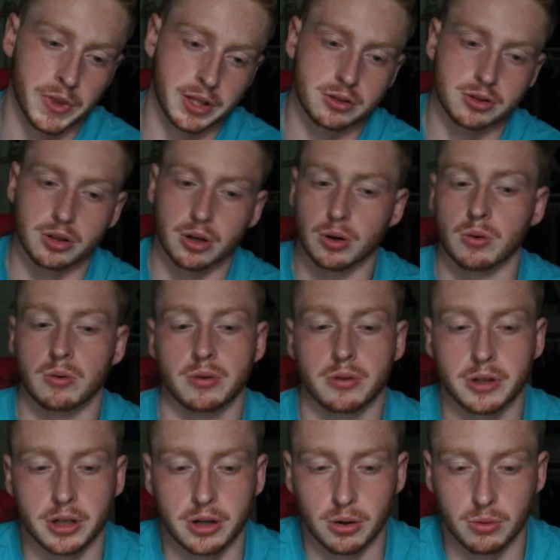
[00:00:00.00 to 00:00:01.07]
So,
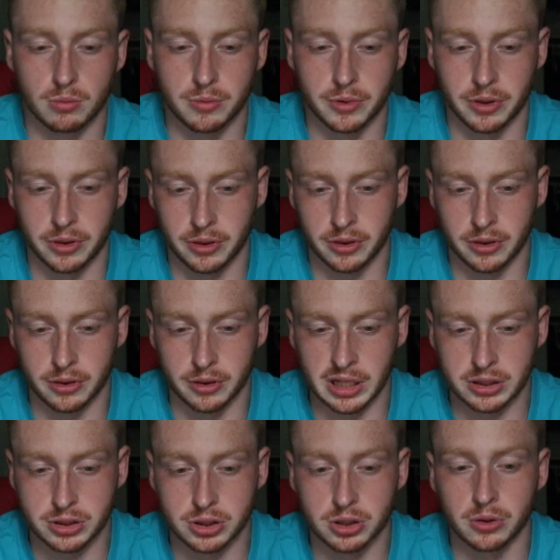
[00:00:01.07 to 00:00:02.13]

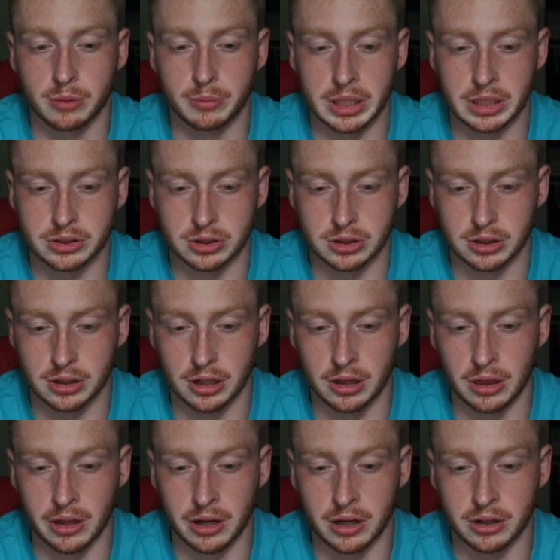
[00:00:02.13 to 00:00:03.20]
that's showing basic,
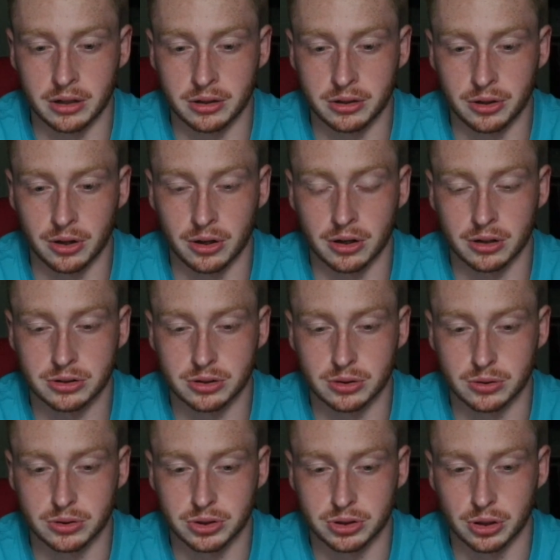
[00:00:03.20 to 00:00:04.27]
and then you can
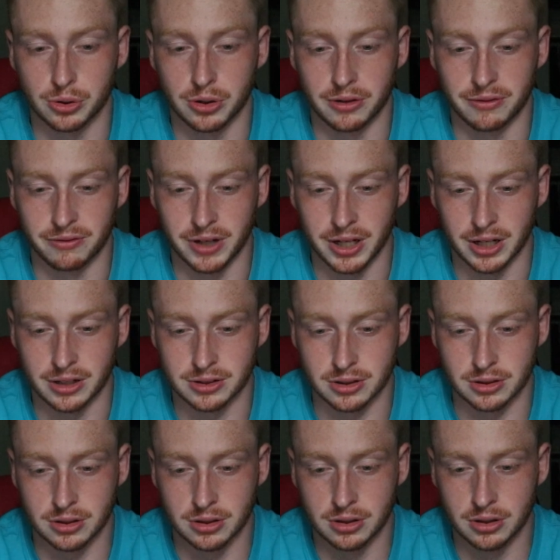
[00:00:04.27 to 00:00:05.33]
also show
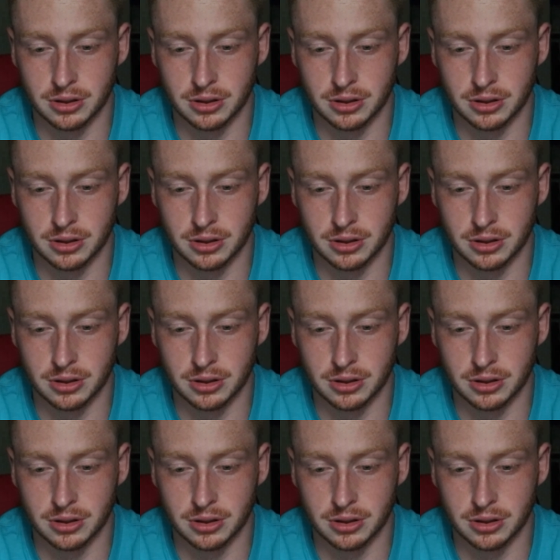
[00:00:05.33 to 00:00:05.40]
advanced.